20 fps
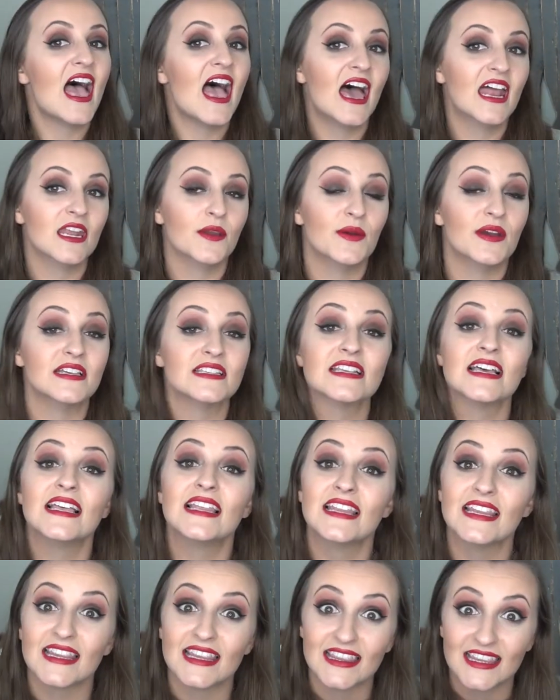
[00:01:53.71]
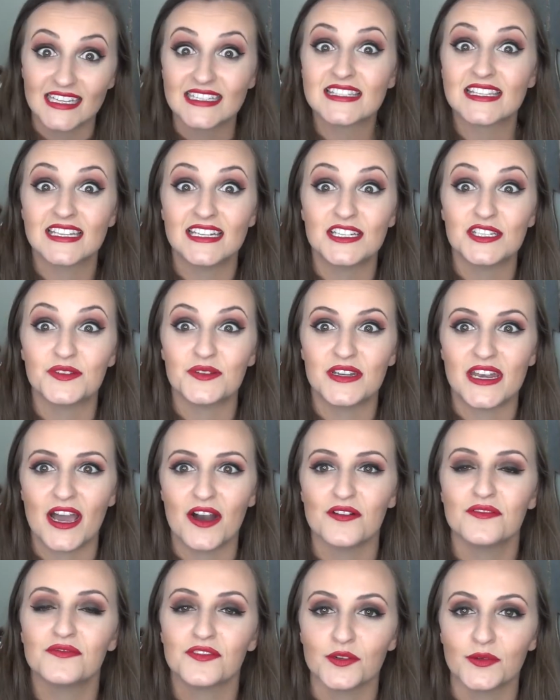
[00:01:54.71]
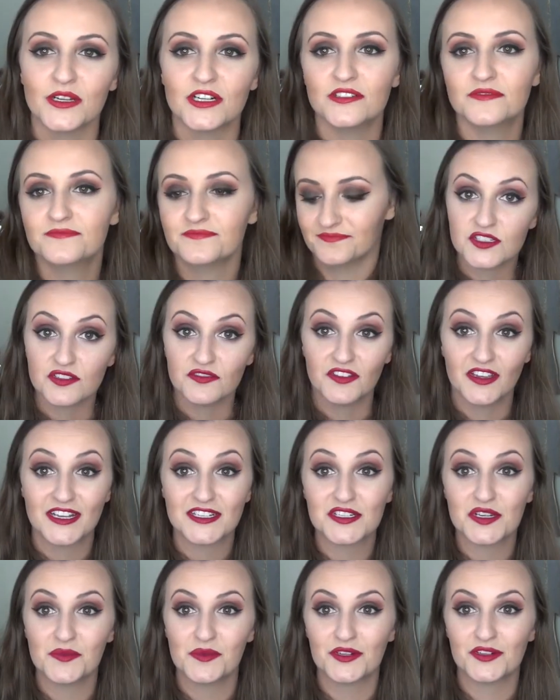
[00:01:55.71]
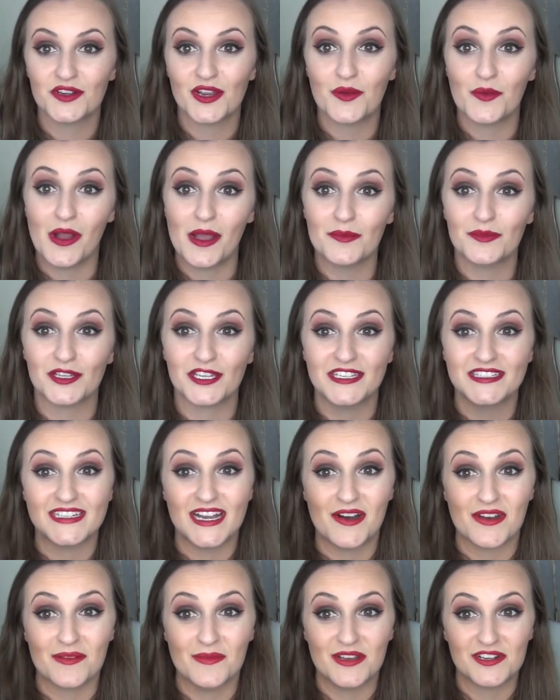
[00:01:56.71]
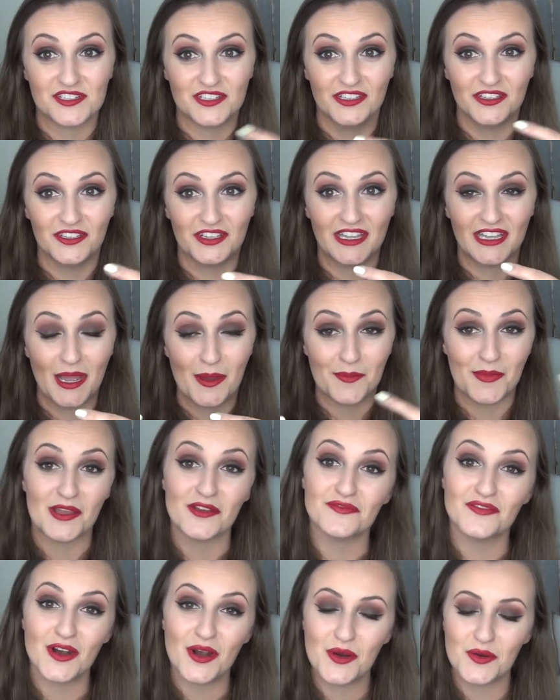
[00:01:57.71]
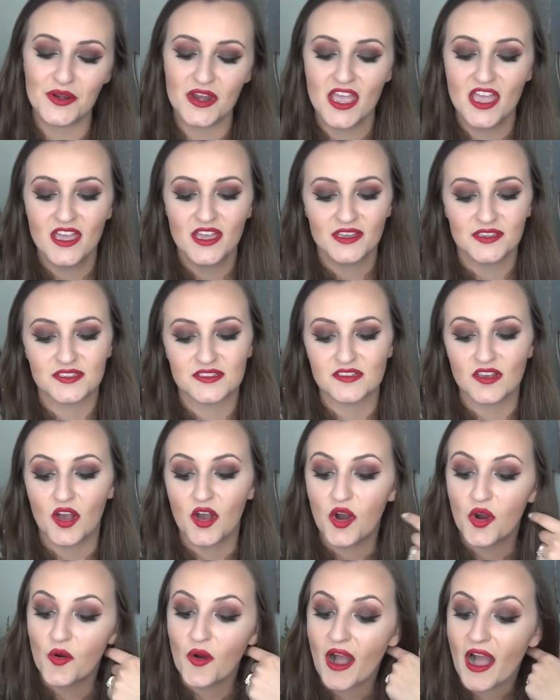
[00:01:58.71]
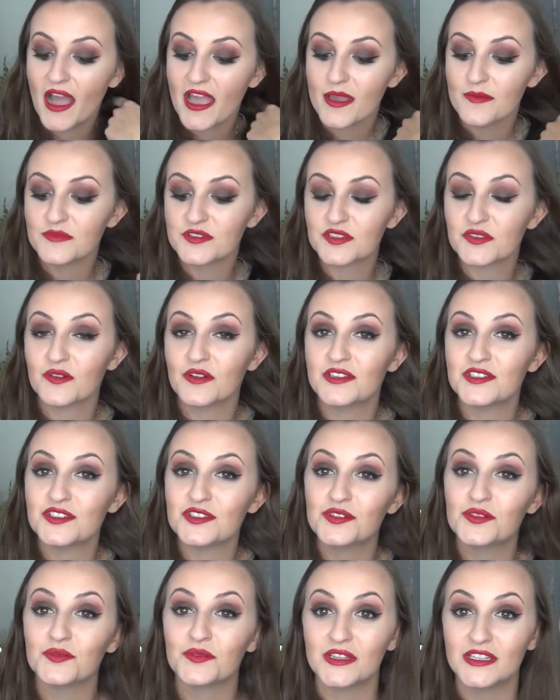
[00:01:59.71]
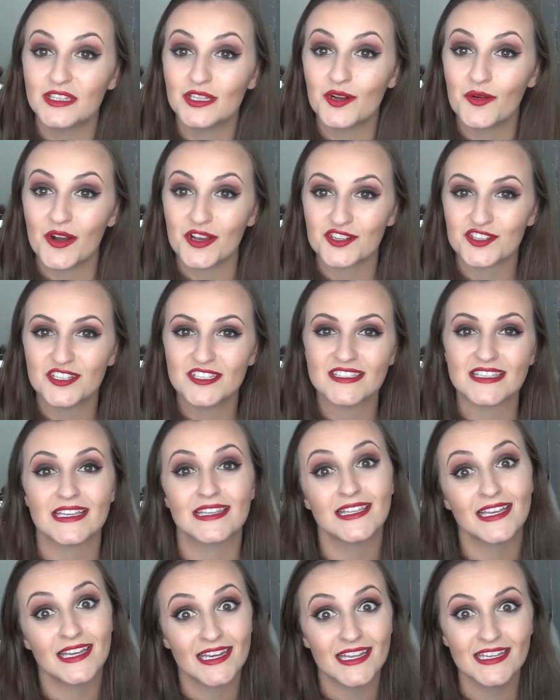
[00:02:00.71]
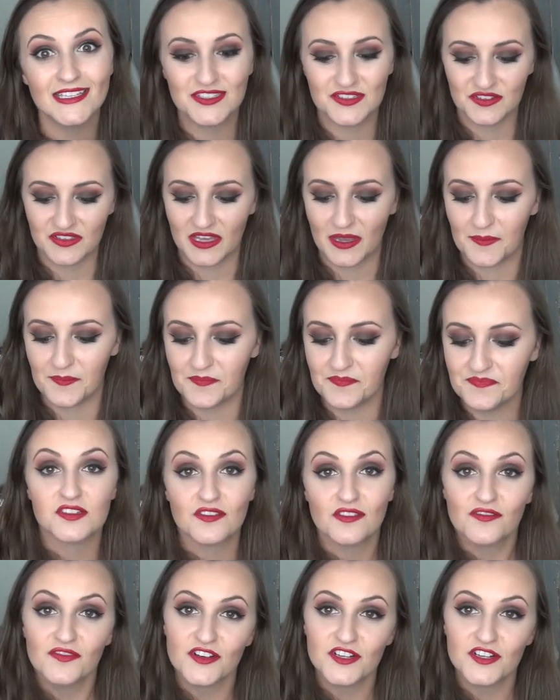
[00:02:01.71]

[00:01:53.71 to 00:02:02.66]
anyways, let's get into it now for real. So if you guys are wondering why I'm looking down, I'm actually looking on my phone, so I am just going to read the questions and then answer them. So the